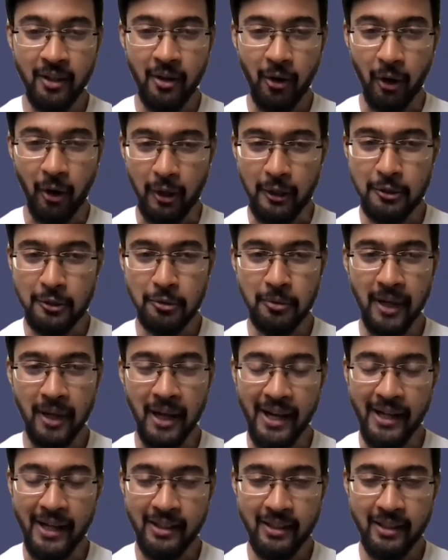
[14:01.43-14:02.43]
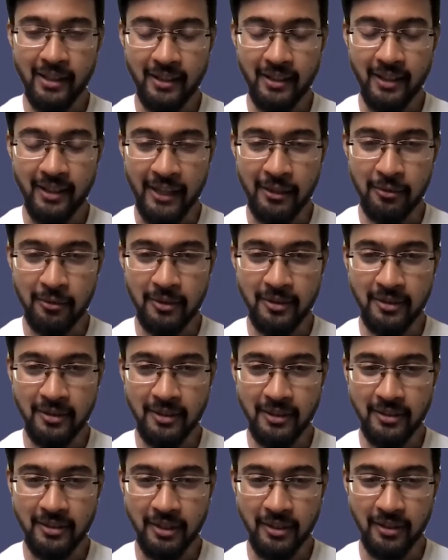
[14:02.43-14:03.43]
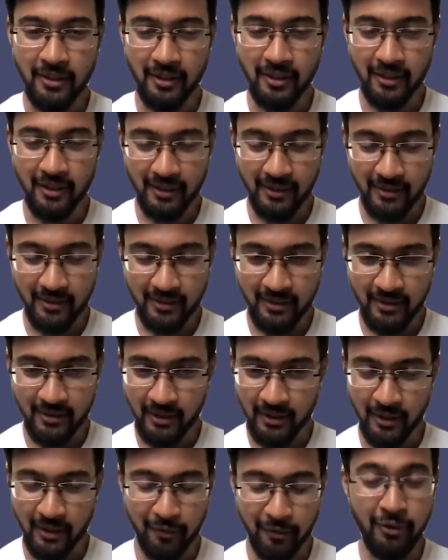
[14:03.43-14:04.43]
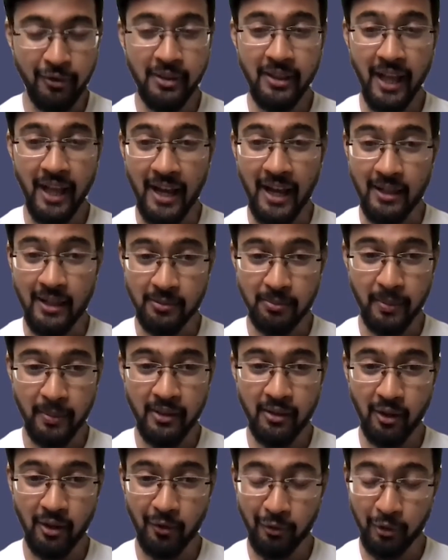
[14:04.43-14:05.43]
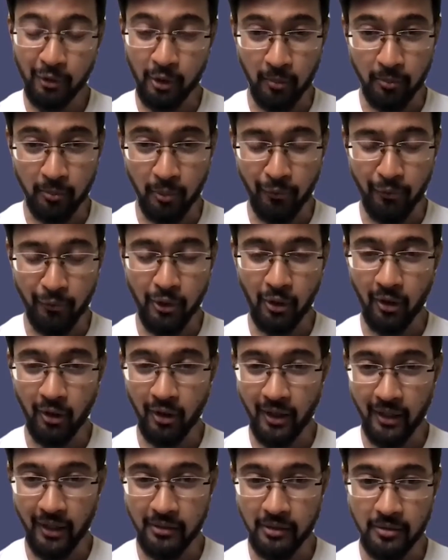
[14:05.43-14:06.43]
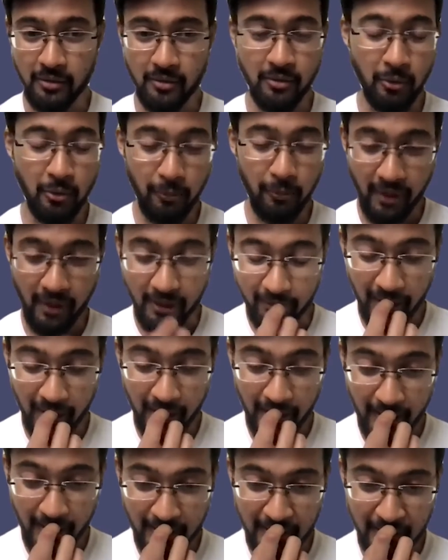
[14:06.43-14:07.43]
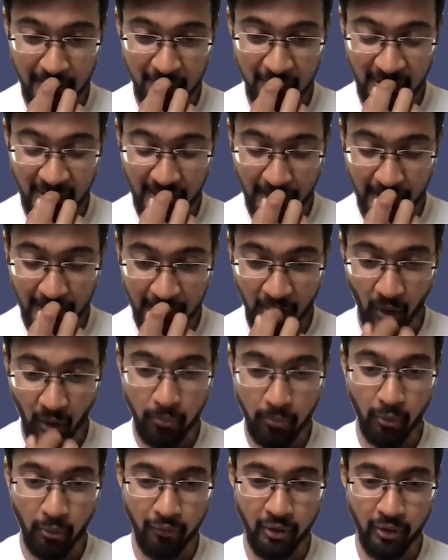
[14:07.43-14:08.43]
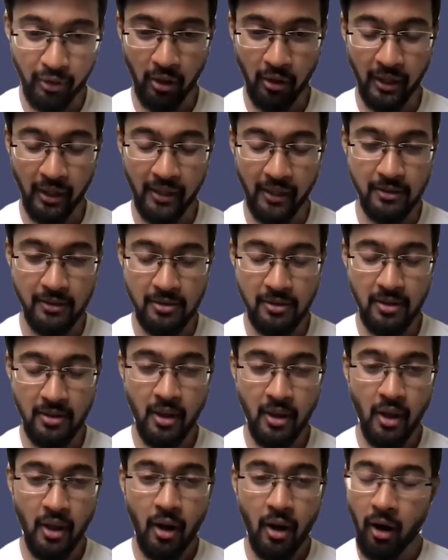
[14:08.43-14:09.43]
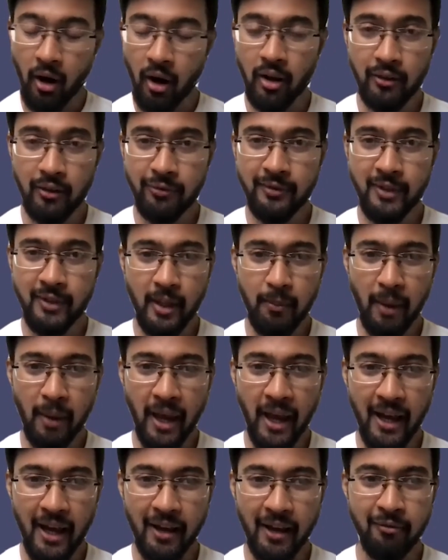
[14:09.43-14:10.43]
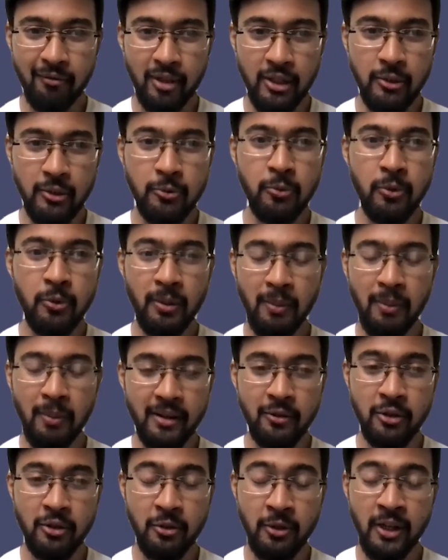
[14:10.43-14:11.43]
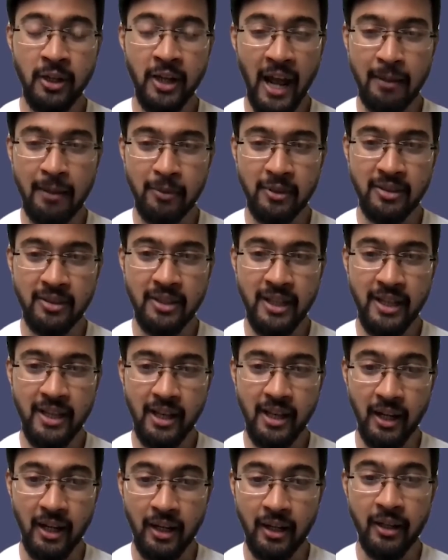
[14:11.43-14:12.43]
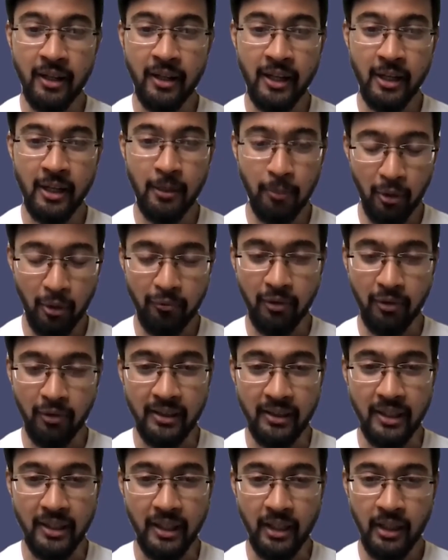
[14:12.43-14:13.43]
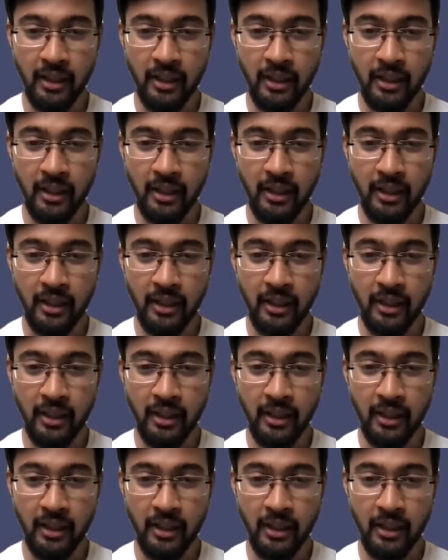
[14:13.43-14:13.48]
Also, I'd like to discuss here a different aspect of a non-profit organization. So whenever I connect with any non-profit organization, all of them have unanimously agreed upon one thing,